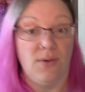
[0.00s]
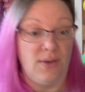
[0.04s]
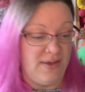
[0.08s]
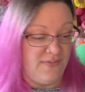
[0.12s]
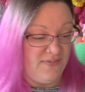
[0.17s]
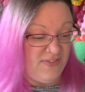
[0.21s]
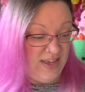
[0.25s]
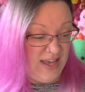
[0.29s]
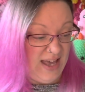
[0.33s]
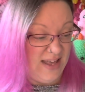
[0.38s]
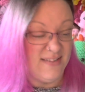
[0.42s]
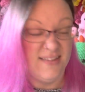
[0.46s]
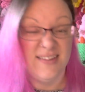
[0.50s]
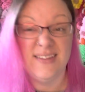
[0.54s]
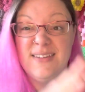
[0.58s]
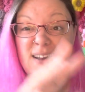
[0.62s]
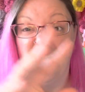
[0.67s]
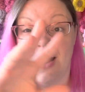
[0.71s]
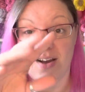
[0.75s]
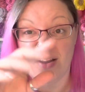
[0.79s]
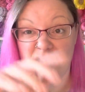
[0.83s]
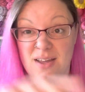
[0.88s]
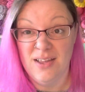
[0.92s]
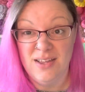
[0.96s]
if you get
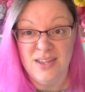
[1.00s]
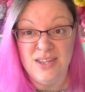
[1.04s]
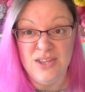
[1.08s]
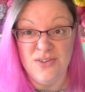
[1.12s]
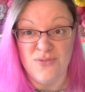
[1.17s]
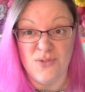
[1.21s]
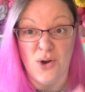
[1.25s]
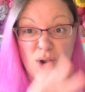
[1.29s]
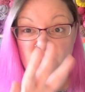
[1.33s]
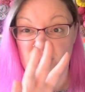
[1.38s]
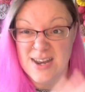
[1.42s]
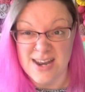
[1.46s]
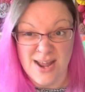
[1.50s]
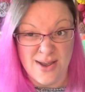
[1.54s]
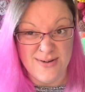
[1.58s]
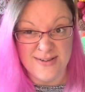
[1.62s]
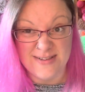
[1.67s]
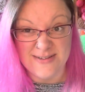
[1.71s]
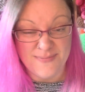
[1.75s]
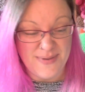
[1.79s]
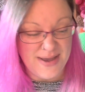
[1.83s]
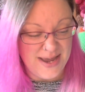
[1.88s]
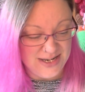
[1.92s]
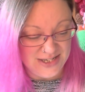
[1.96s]
stuck, you've got
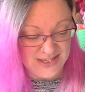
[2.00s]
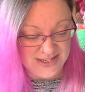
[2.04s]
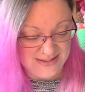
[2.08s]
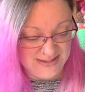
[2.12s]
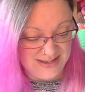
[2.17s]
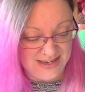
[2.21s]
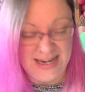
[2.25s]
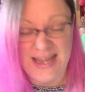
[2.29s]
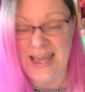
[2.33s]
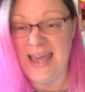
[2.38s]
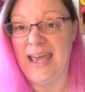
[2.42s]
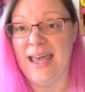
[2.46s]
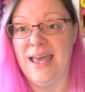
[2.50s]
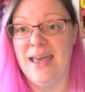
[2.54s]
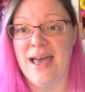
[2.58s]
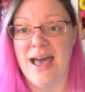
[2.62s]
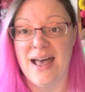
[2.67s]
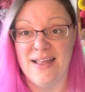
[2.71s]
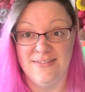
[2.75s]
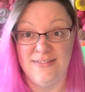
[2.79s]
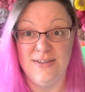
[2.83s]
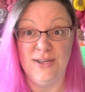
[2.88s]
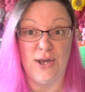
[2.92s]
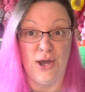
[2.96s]
loads of pictures in here
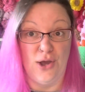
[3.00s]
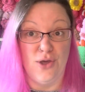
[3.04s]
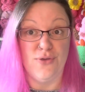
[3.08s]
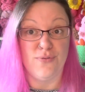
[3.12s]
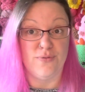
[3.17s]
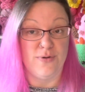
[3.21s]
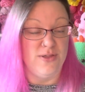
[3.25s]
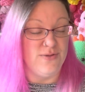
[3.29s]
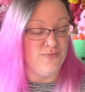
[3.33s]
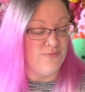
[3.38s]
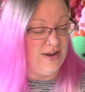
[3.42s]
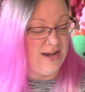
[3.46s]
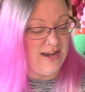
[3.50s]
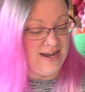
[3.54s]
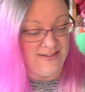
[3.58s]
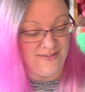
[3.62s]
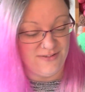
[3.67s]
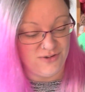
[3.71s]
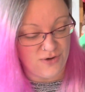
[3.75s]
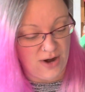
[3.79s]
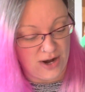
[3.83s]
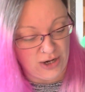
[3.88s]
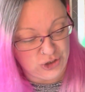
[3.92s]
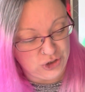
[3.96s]
as you go through the written
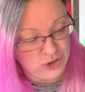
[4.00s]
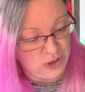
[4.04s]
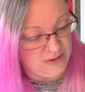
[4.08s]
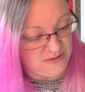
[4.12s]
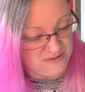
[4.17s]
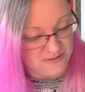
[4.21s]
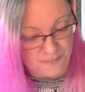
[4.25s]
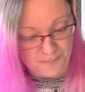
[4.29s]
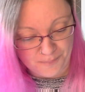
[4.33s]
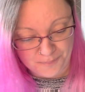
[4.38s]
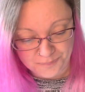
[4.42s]
instructions.